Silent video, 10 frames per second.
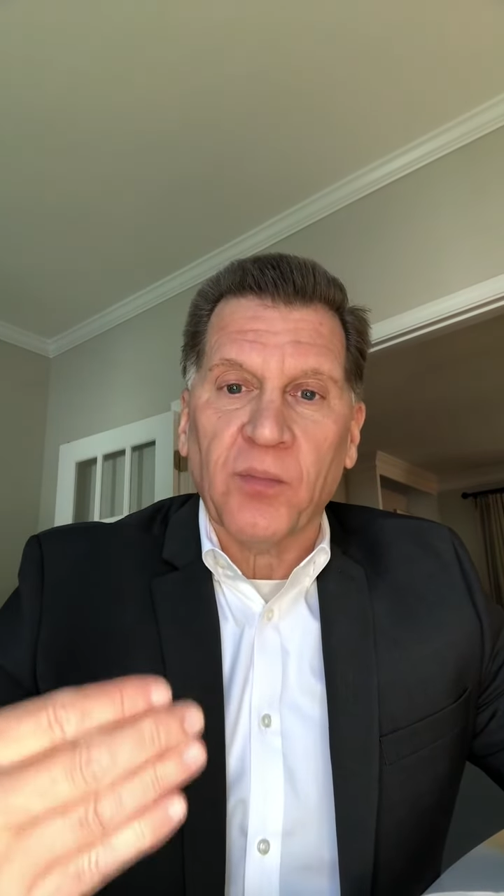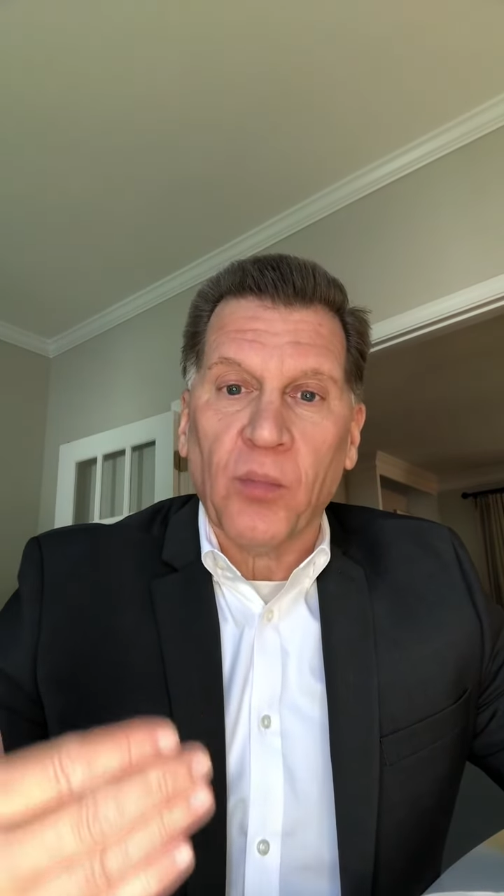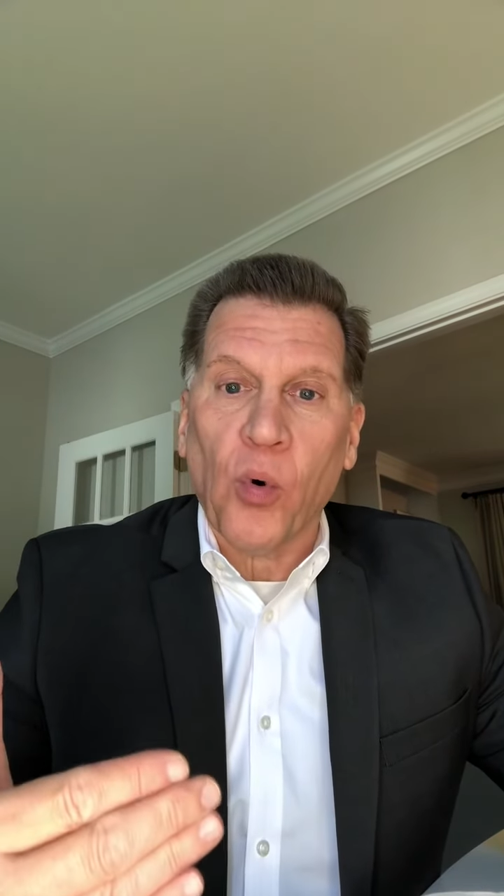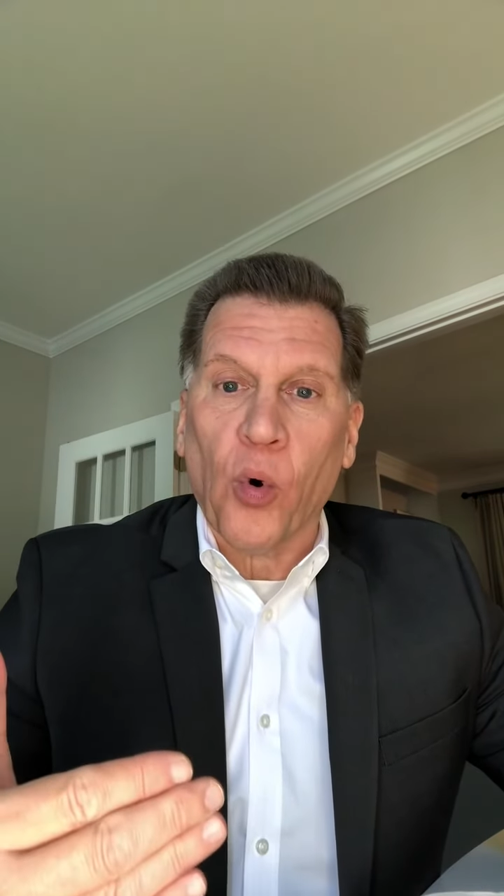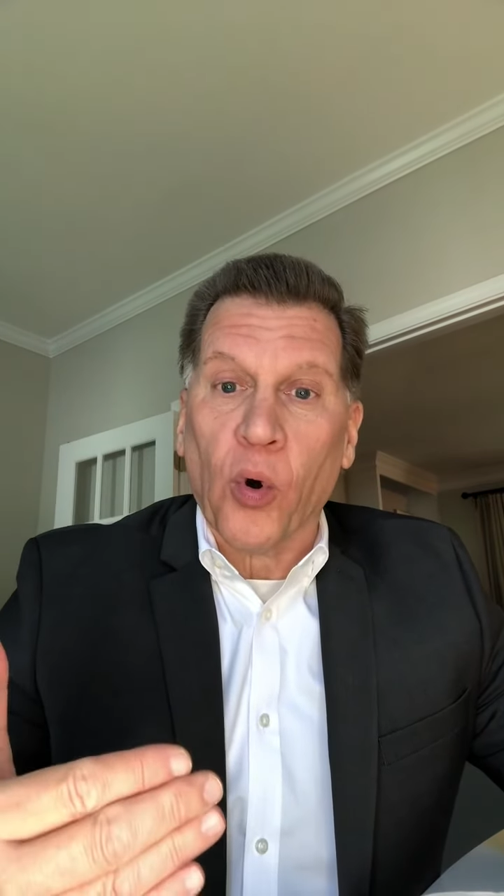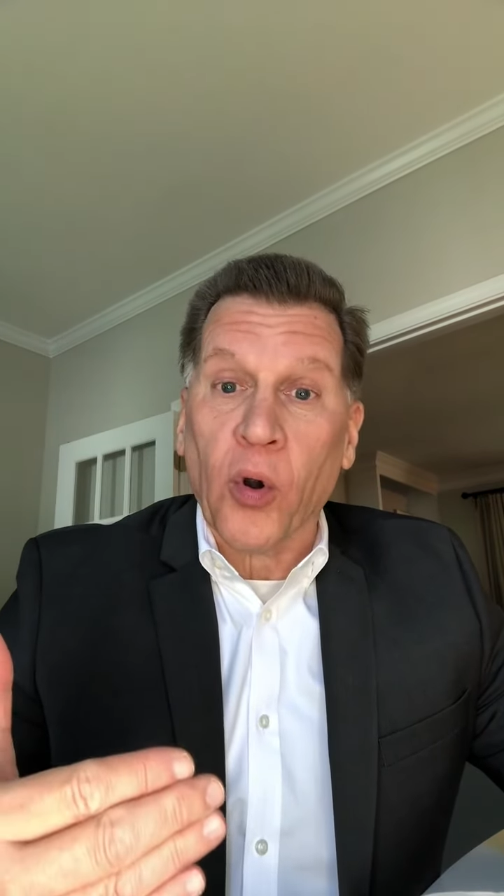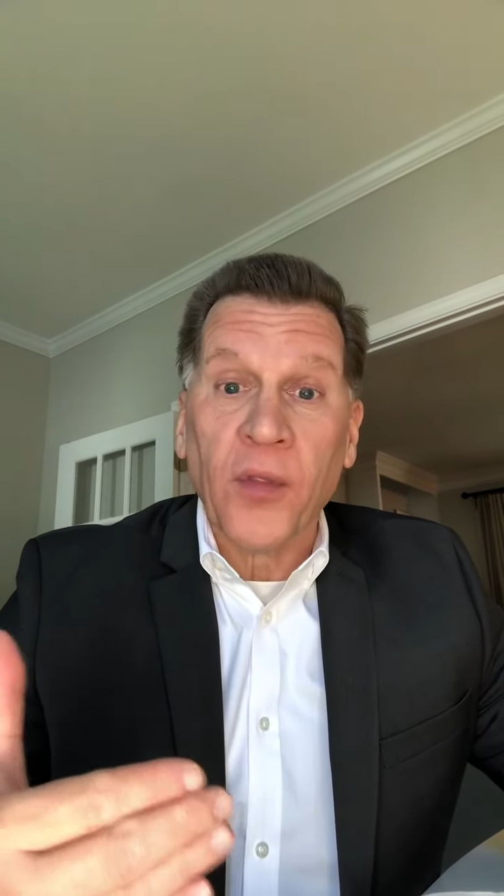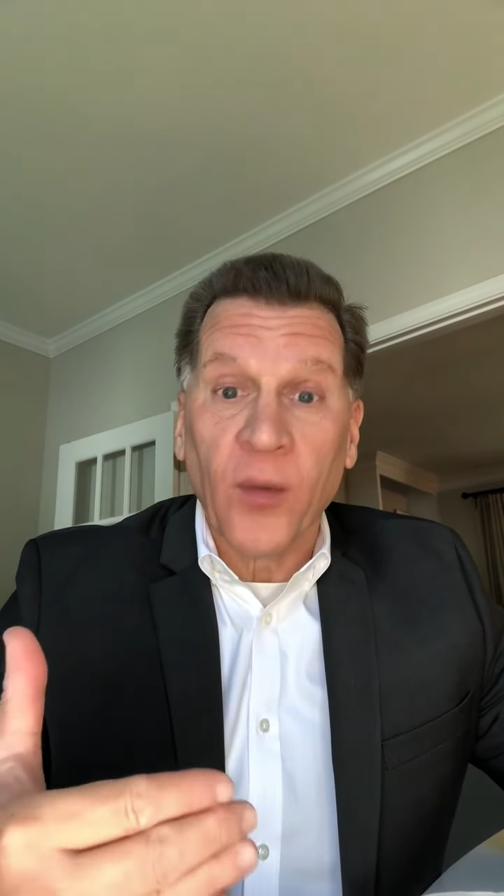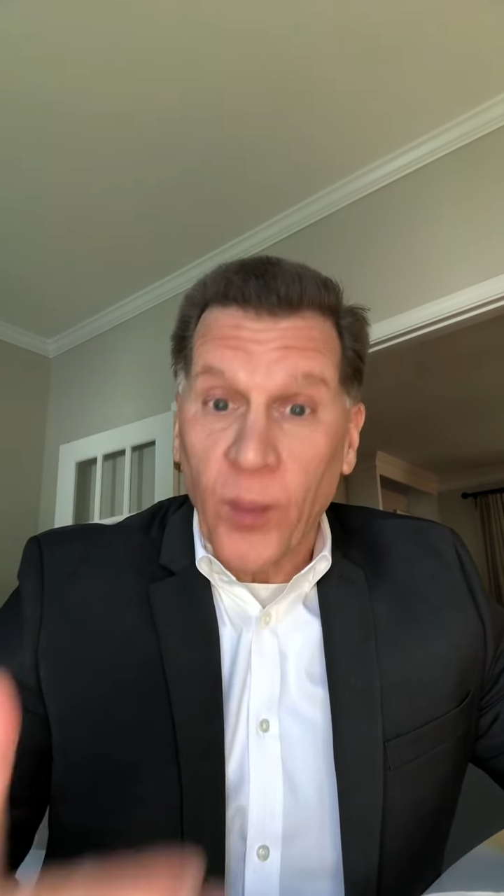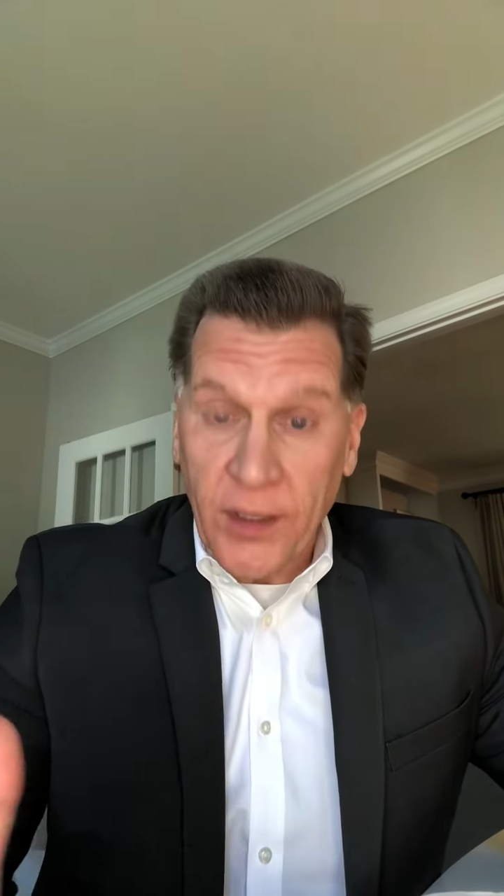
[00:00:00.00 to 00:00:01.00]
more
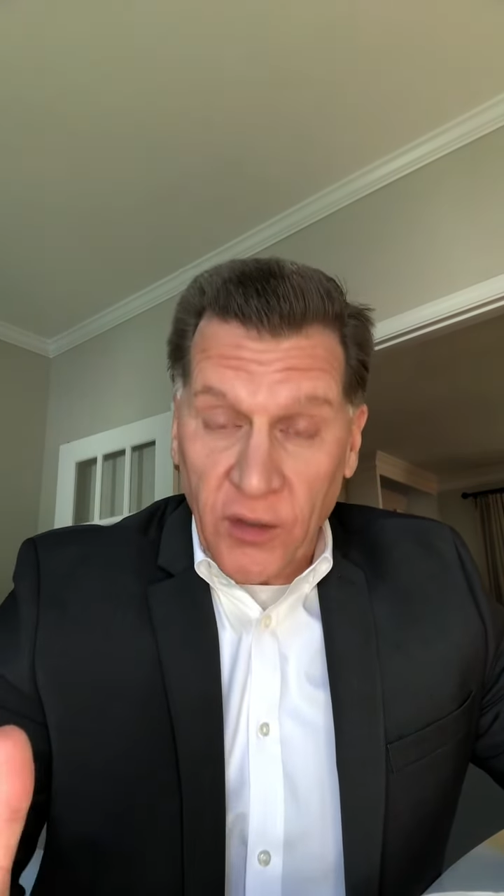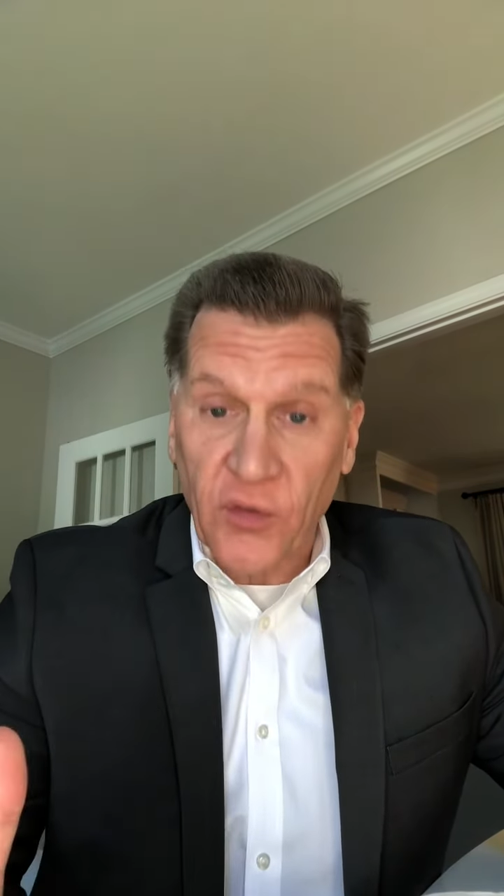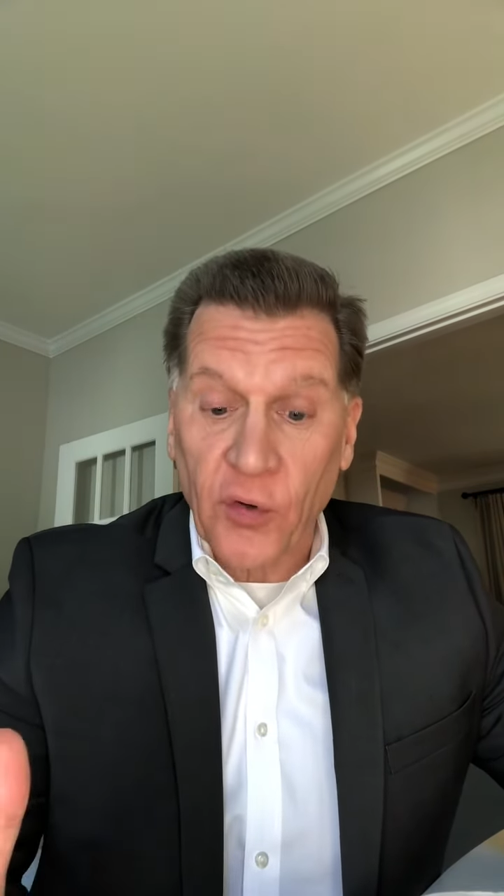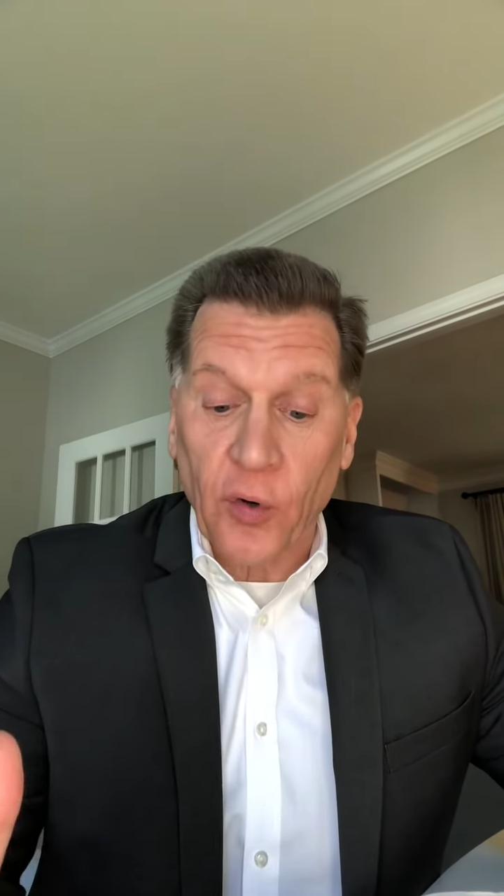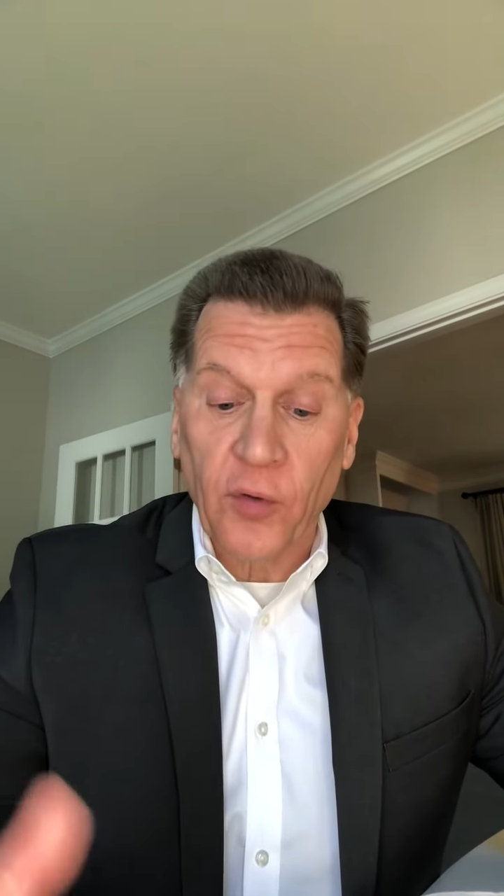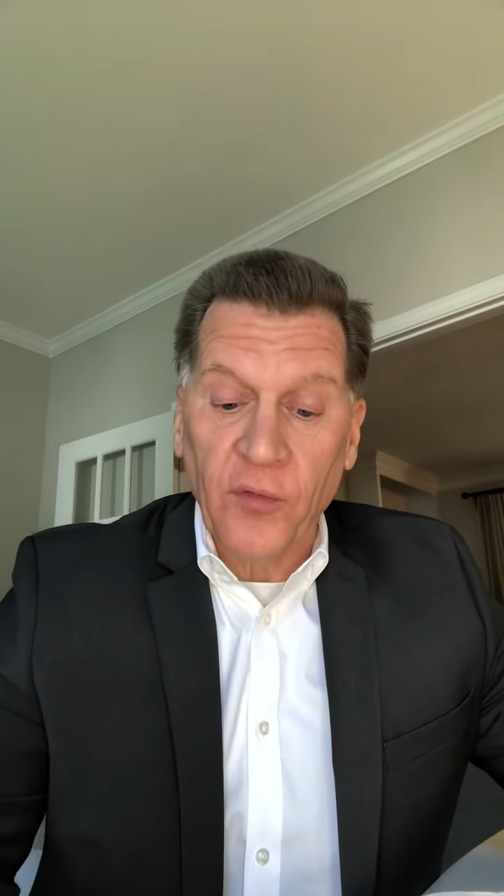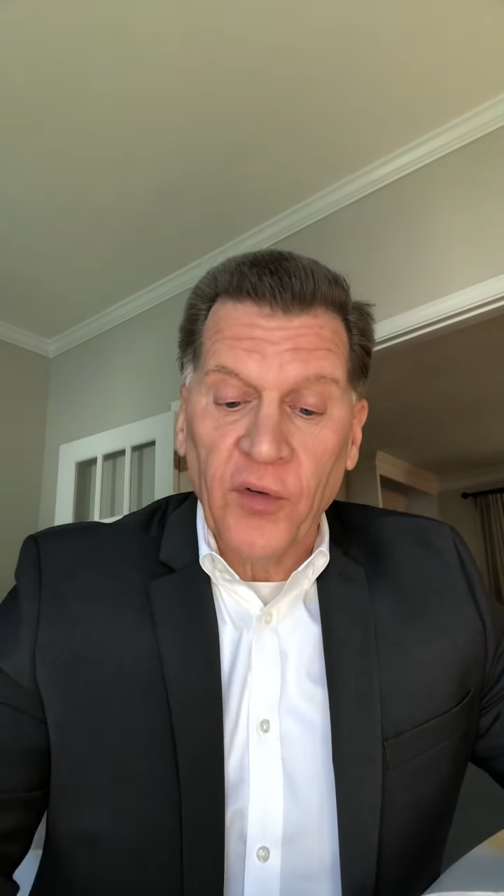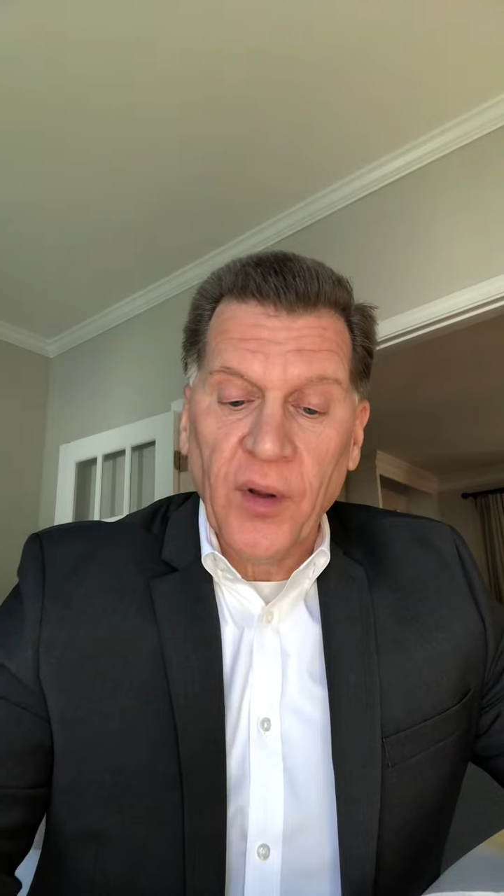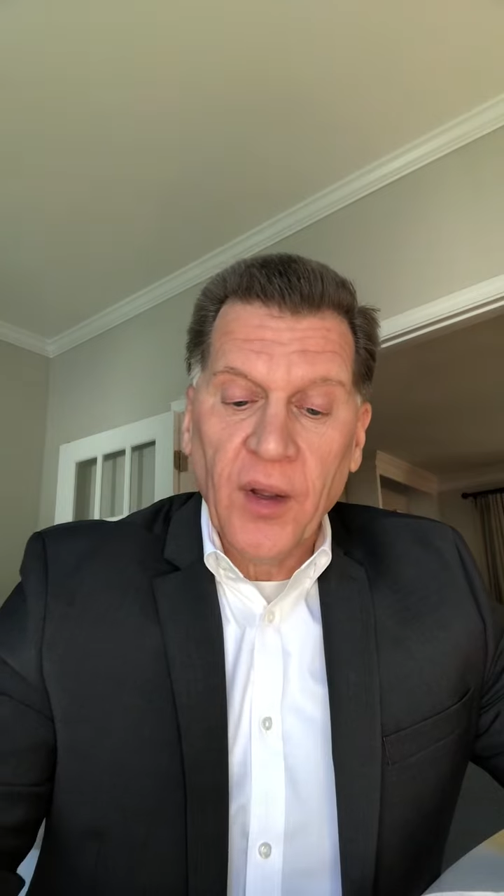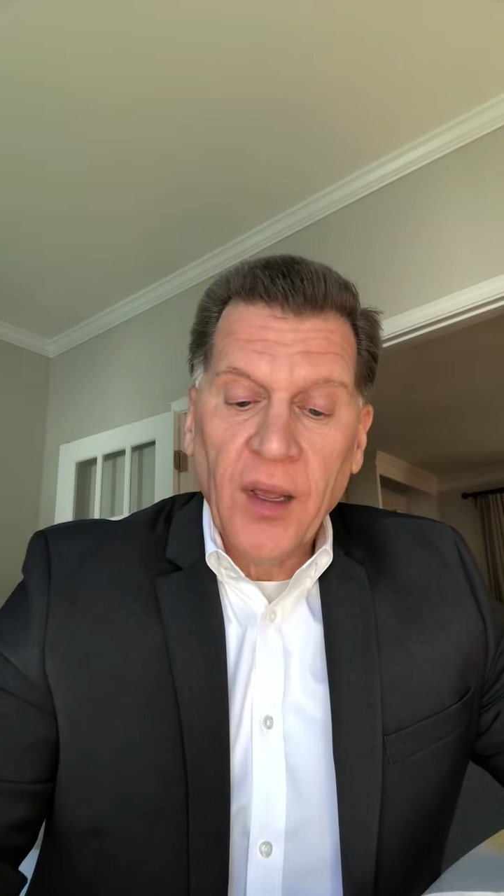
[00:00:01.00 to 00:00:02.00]
than we deserve,